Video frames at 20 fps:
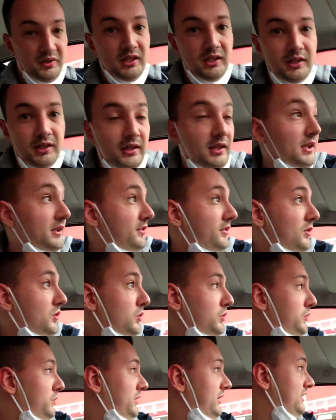yeah, let's
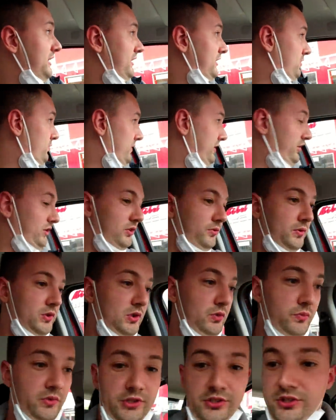go to the next
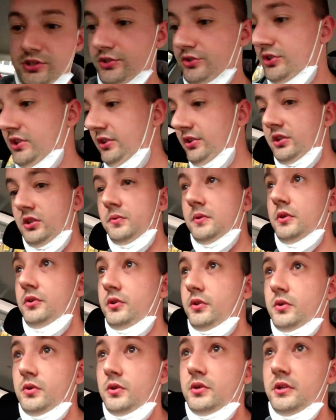restaurant, which is just
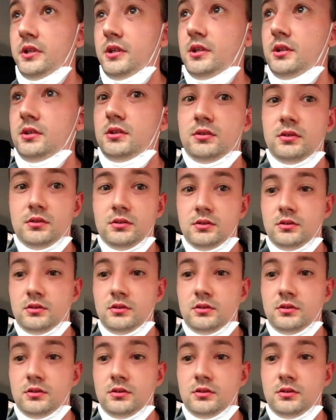around the corner.